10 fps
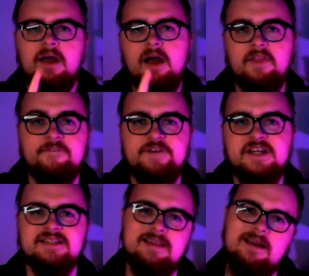And the
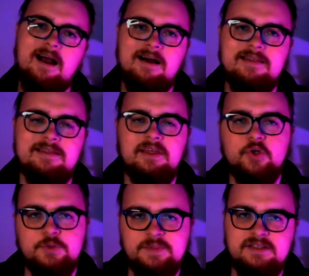first thing I think you
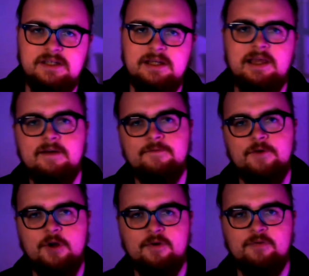should be stealing
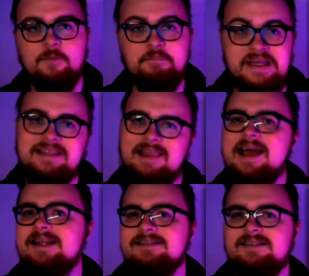from Forbidden
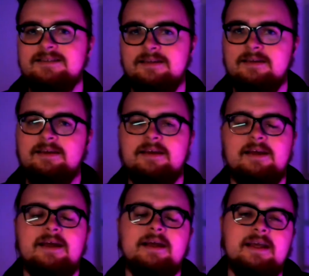Lands
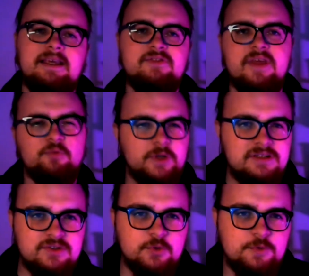is their
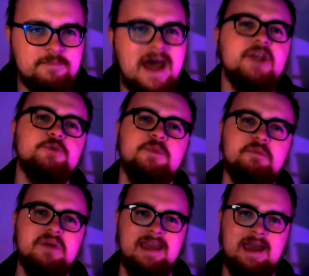resource management
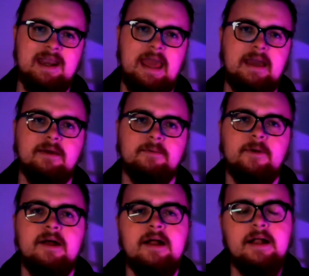mechanic.
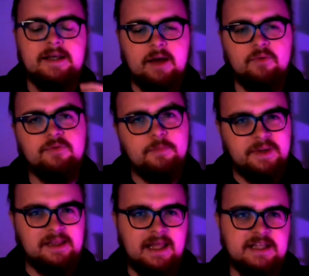Now, in
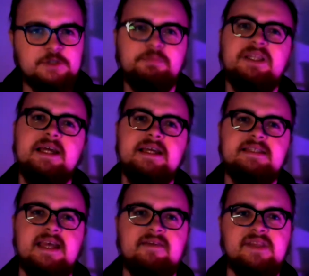Forbidden Lands, players
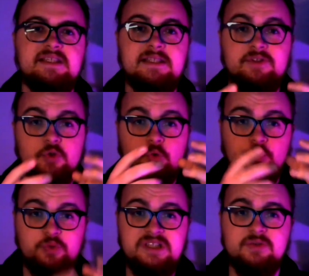have these things called
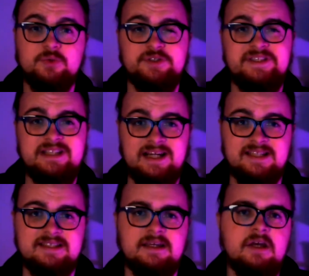resource
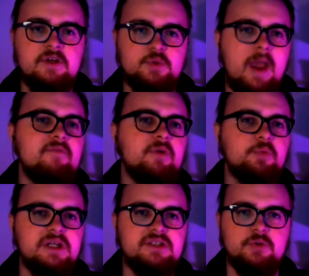dice. So every
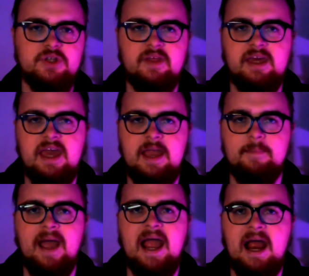resource in the game,
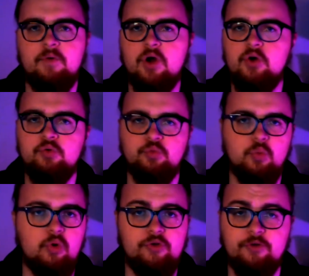arrows,
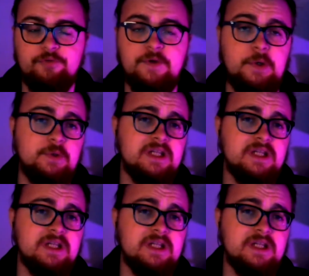water, food,